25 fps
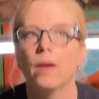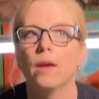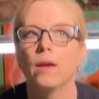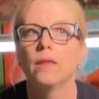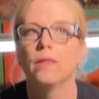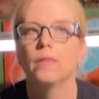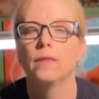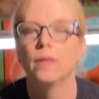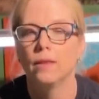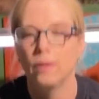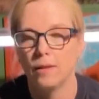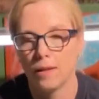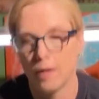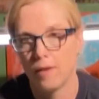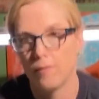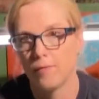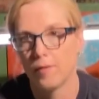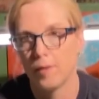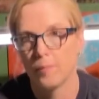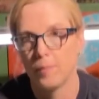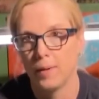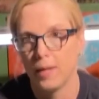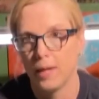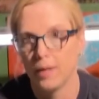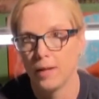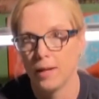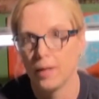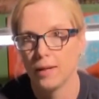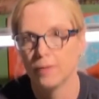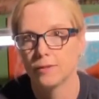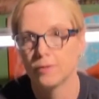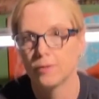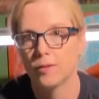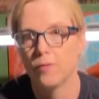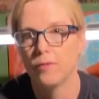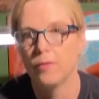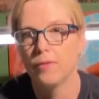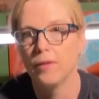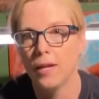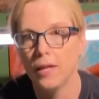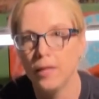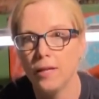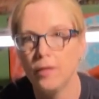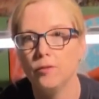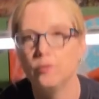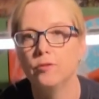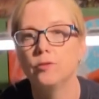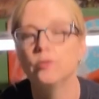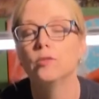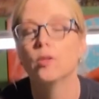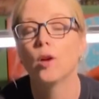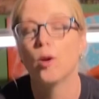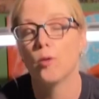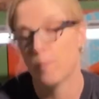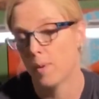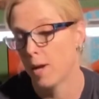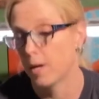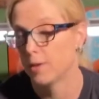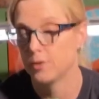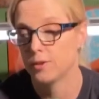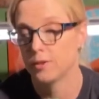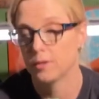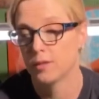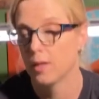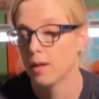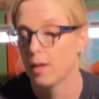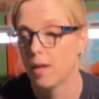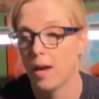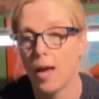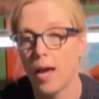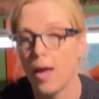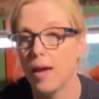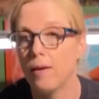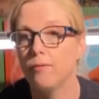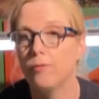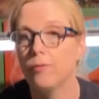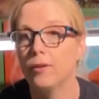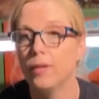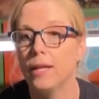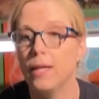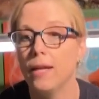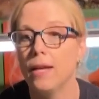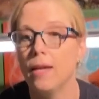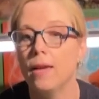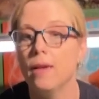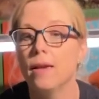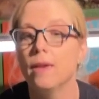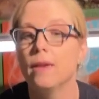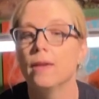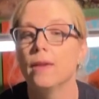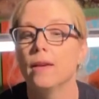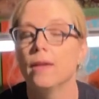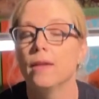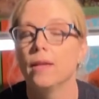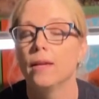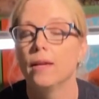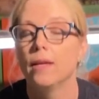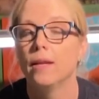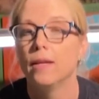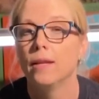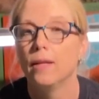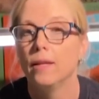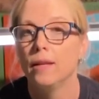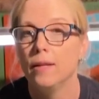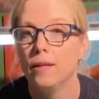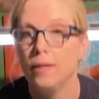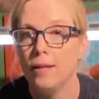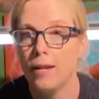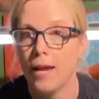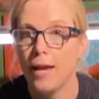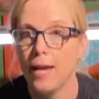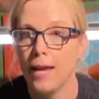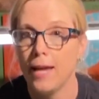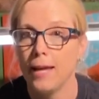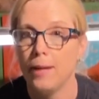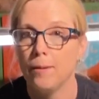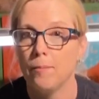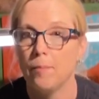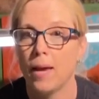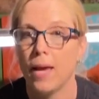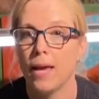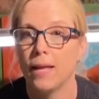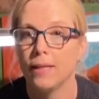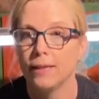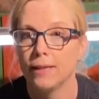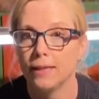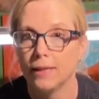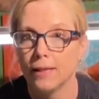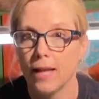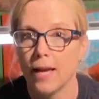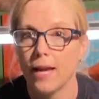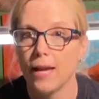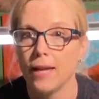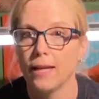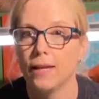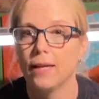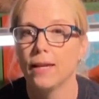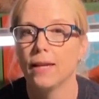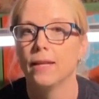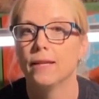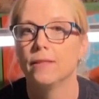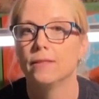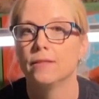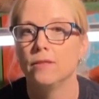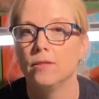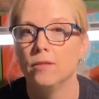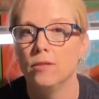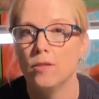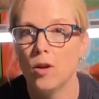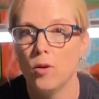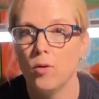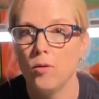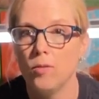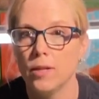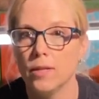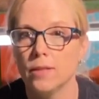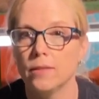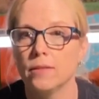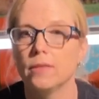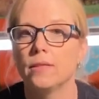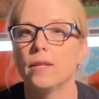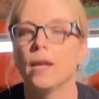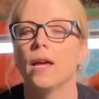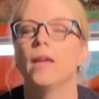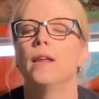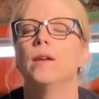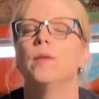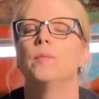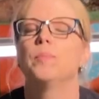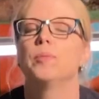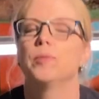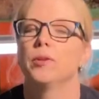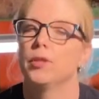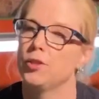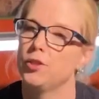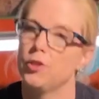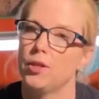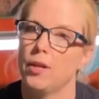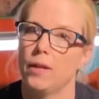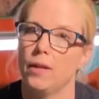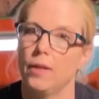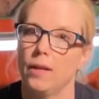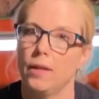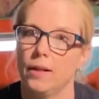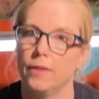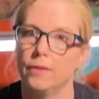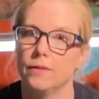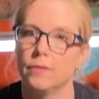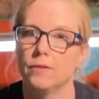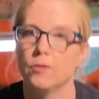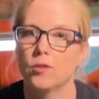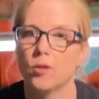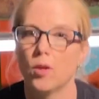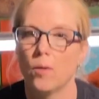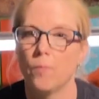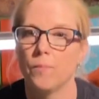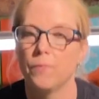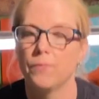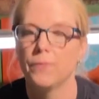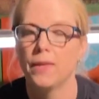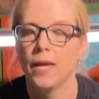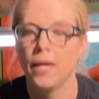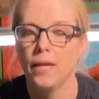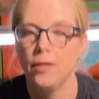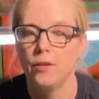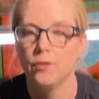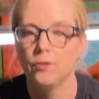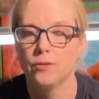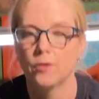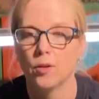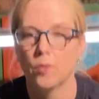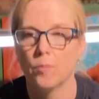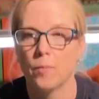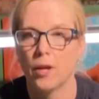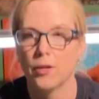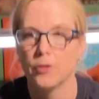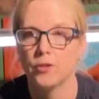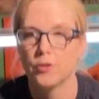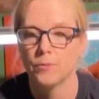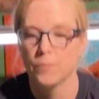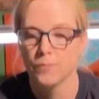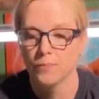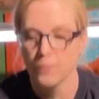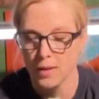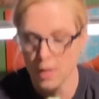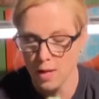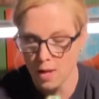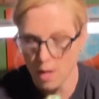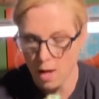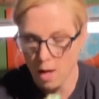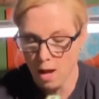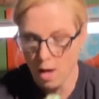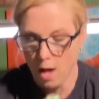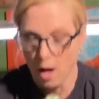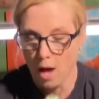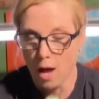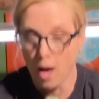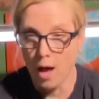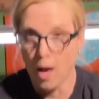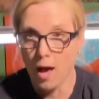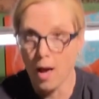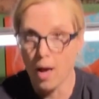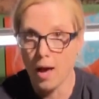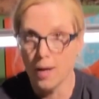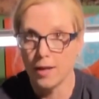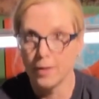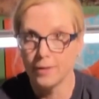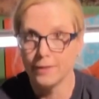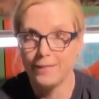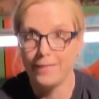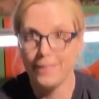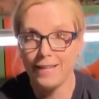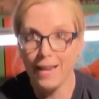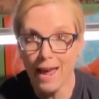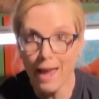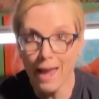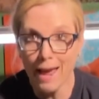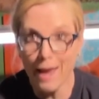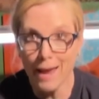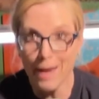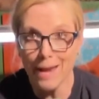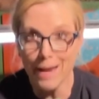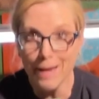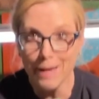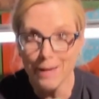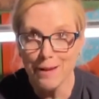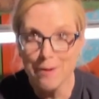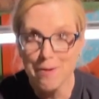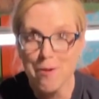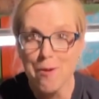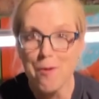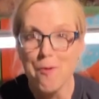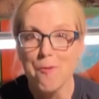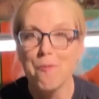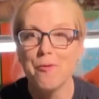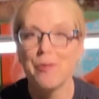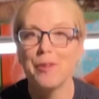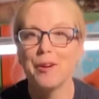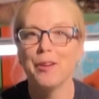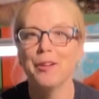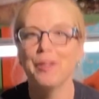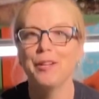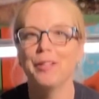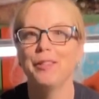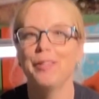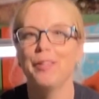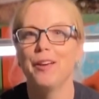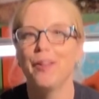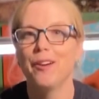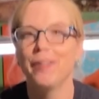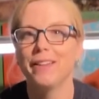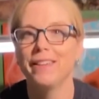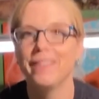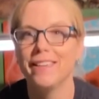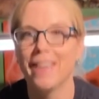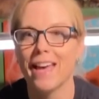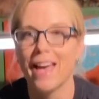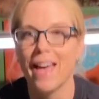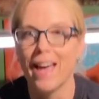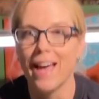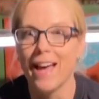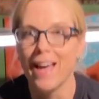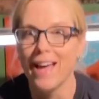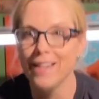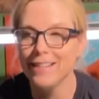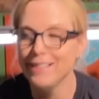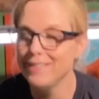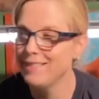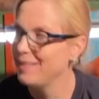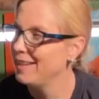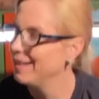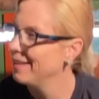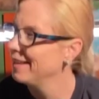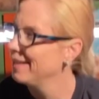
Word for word: the love I'm getting. So thank you so much. Every name and like is noticed and appreciated. So thank you so much. Uh, today, we're going to look at